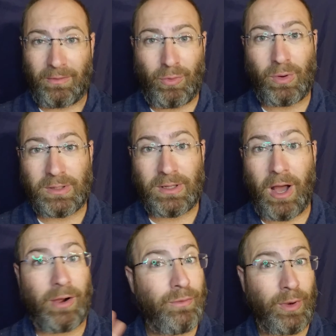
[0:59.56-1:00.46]
of course
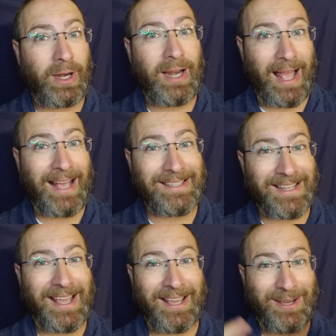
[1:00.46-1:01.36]
long avoided as
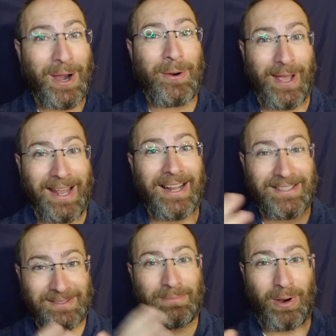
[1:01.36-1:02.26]
a Kohen,
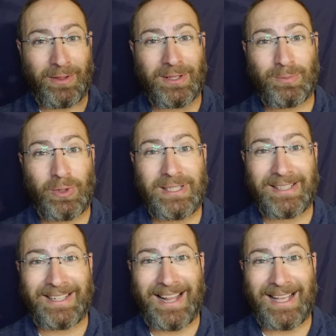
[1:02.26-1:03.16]
as part of this
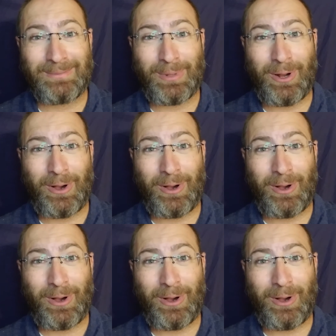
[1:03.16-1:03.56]
priestly class, but